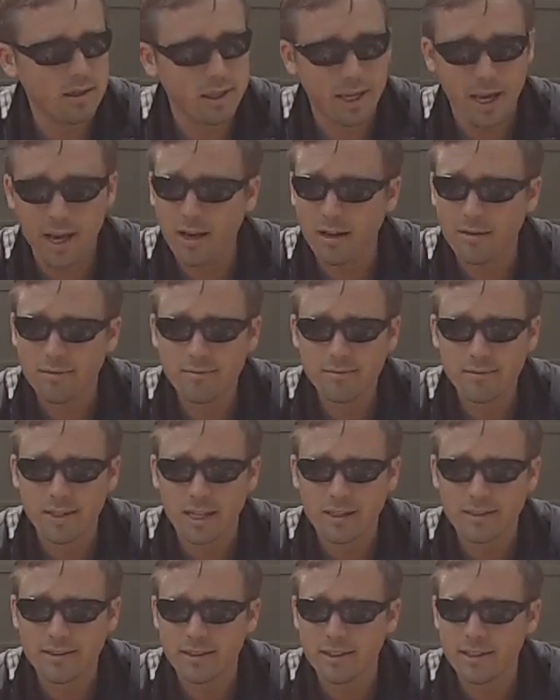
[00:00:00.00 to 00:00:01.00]
yeah,
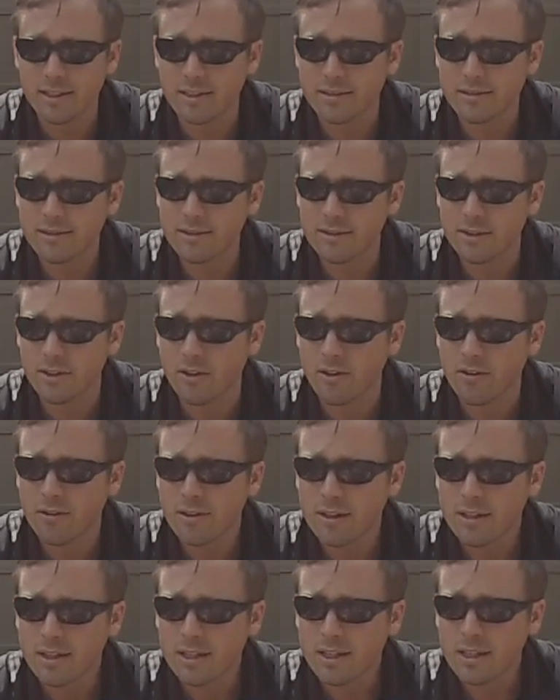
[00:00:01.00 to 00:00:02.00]
that's it. So
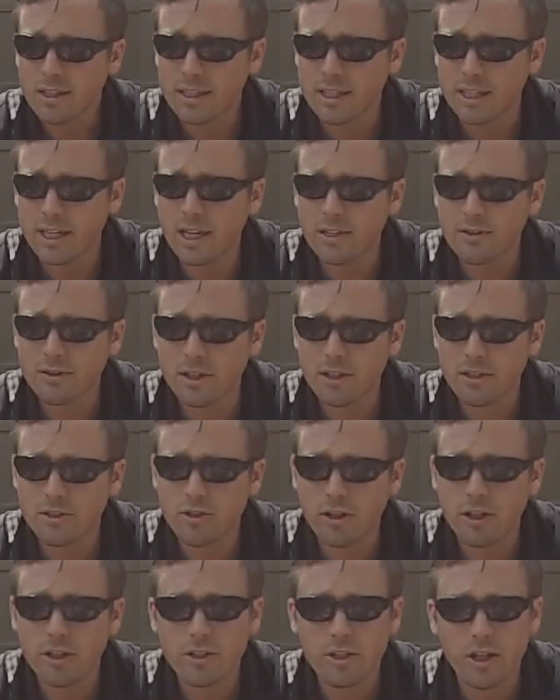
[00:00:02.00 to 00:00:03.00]
get out there,
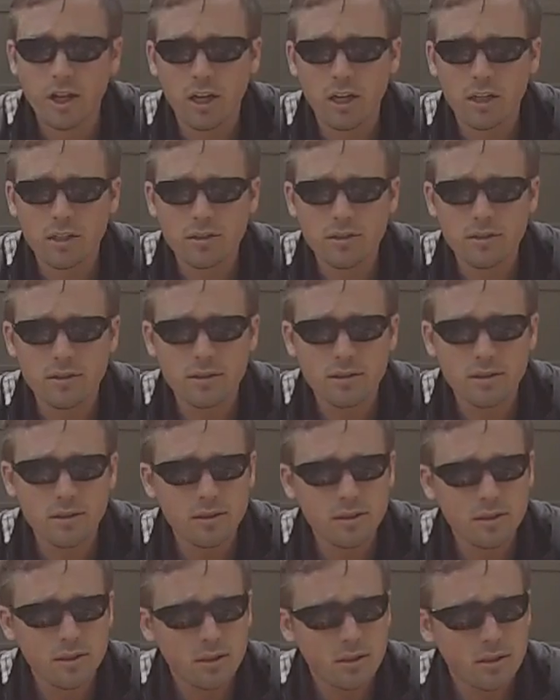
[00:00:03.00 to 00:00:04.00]
train your dogs.
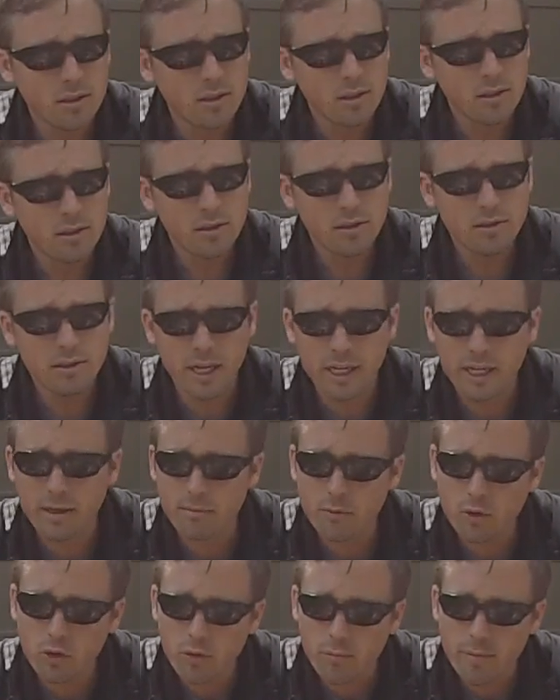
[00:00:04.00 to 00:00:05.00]
Take
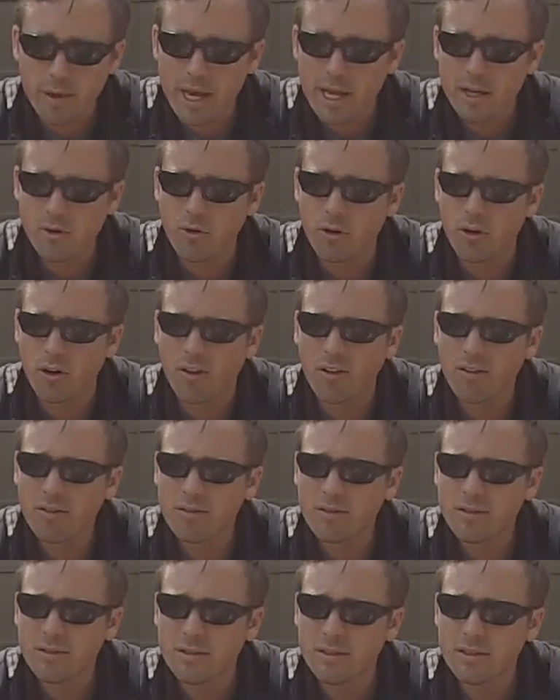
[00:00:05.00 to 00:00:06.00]
them through the manual.
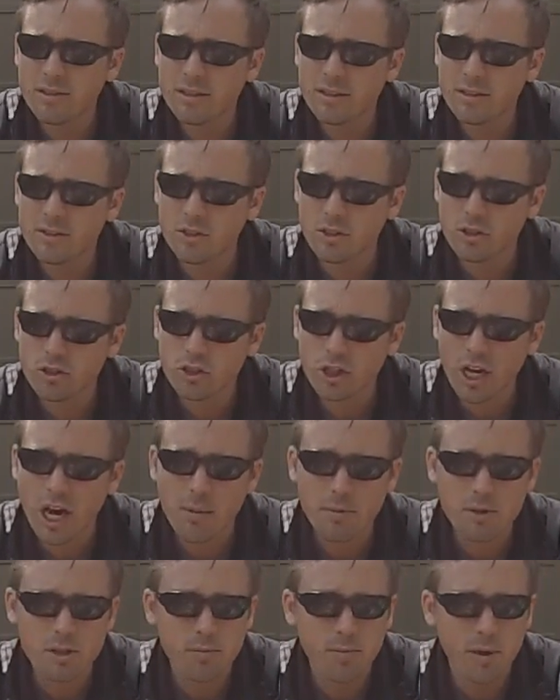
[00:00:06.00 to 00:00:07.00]
It's your
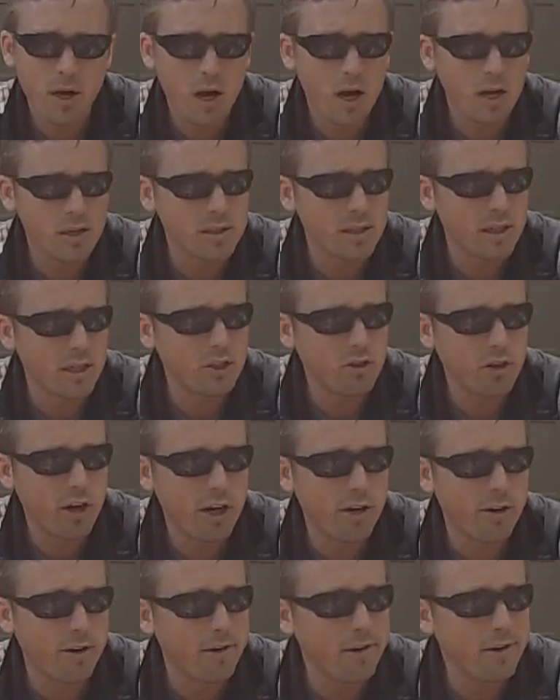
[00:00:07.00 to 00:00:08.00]
job as a boss and a
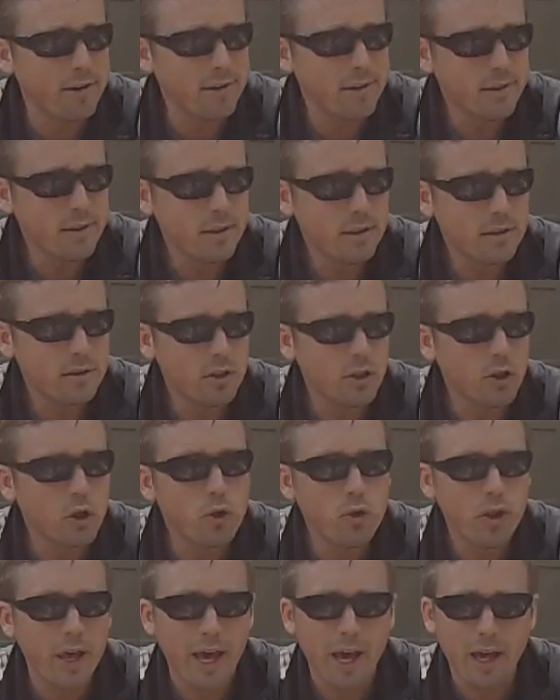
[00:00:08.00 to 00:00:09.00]
trainer to
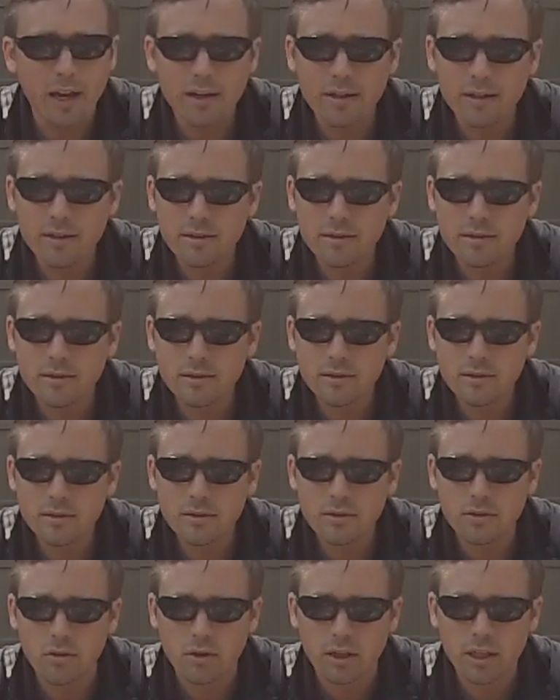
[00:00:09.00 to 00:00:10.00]
do that.
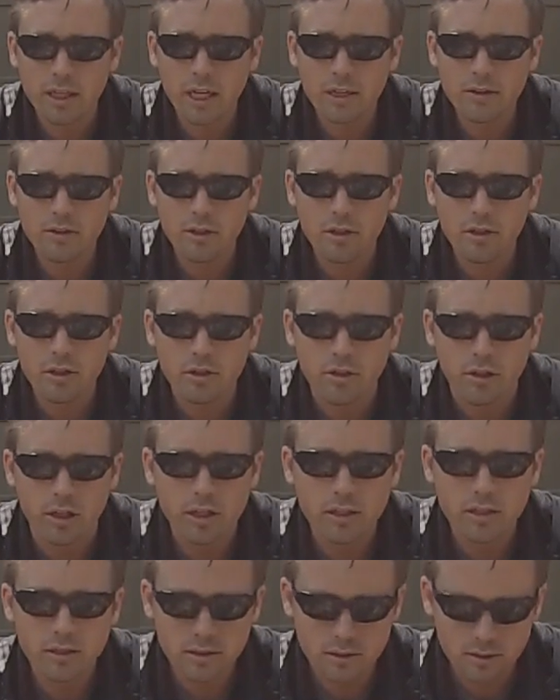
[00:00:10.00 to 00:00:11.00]
So get out there and do it.
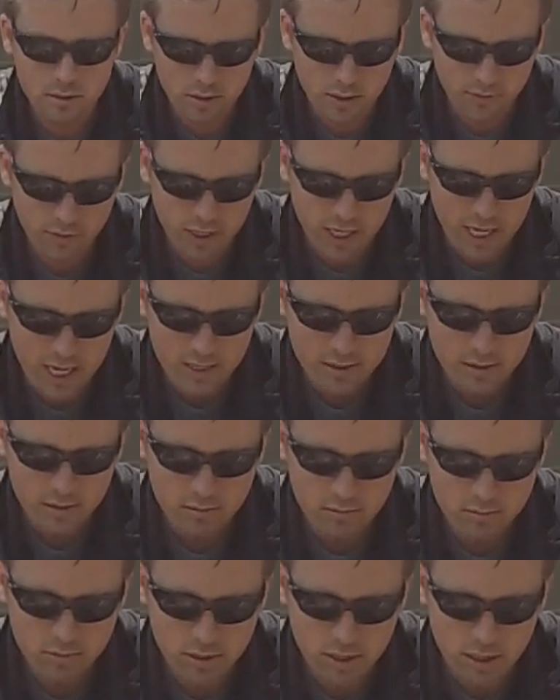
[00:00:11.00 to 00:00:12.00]
Love you guys.
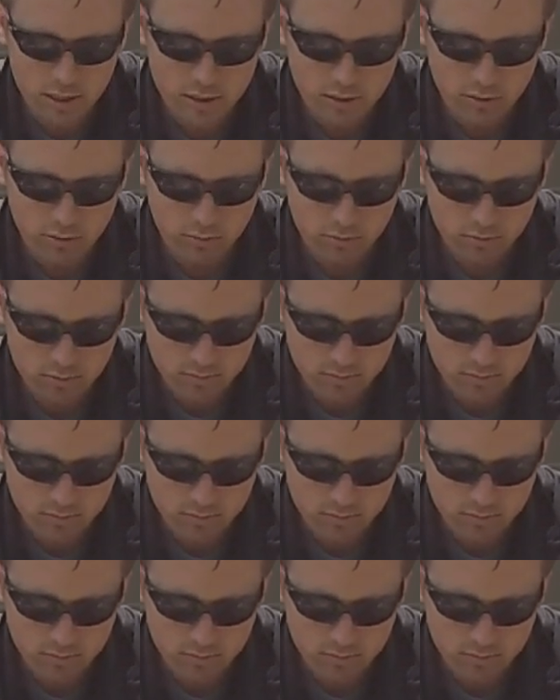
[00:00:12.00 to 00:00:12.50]
See you soon.